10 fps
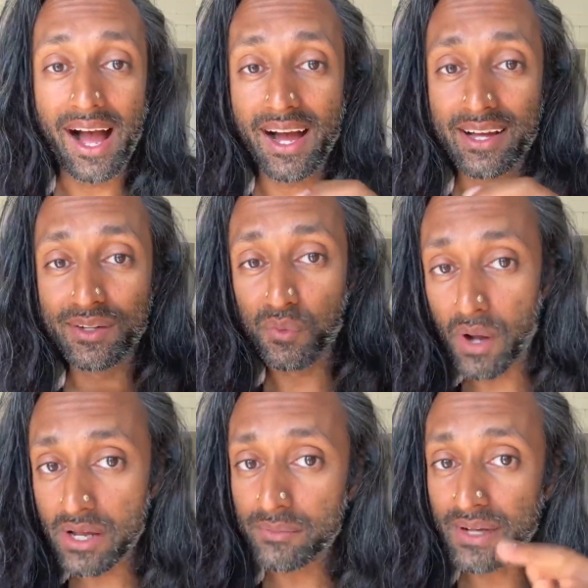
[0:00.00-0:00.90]
and the
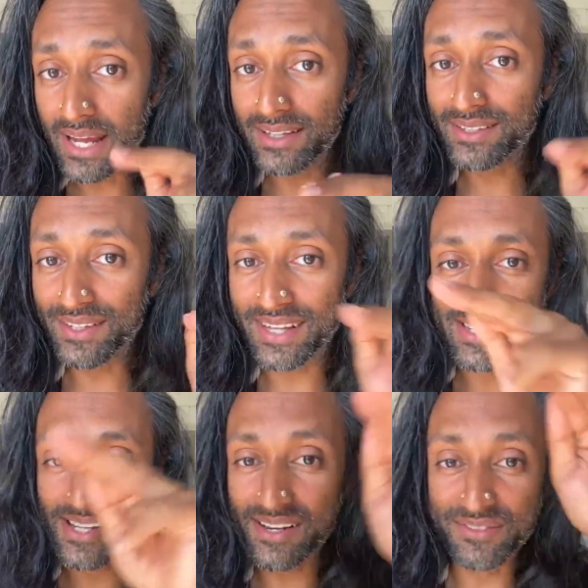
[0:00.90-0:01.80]
way I'm getting to the
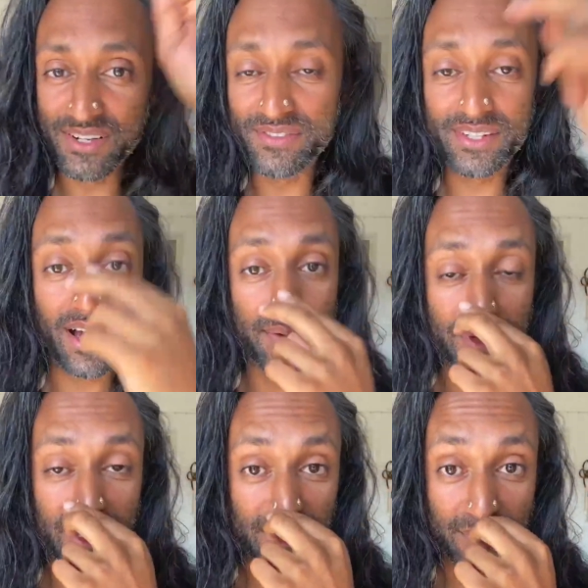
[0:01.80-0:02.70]
next level every
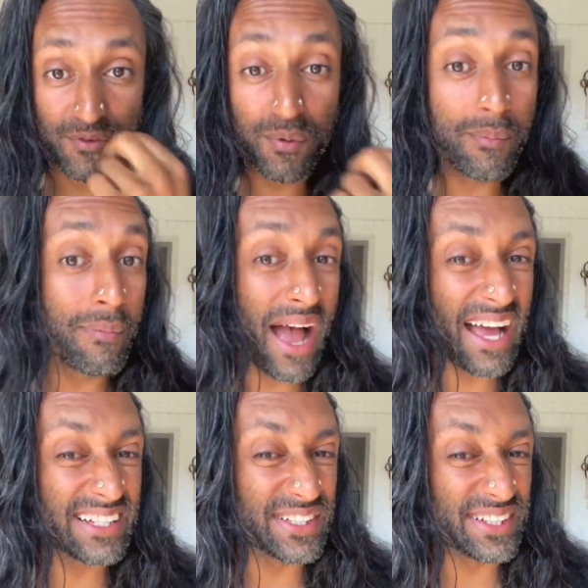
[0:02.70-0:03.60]
time is through
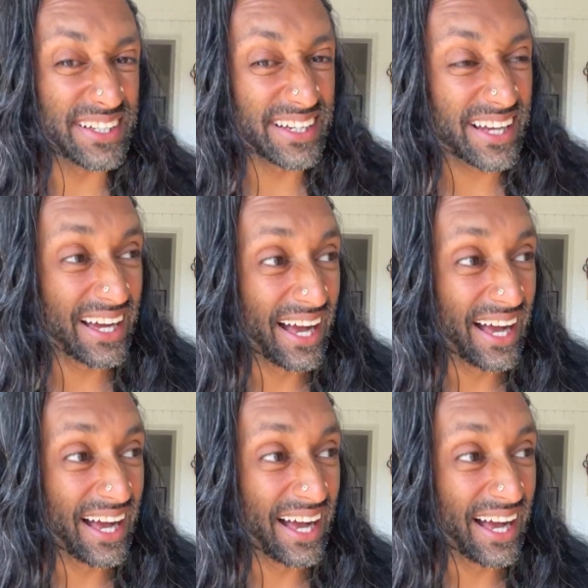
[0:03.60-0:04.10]
magic.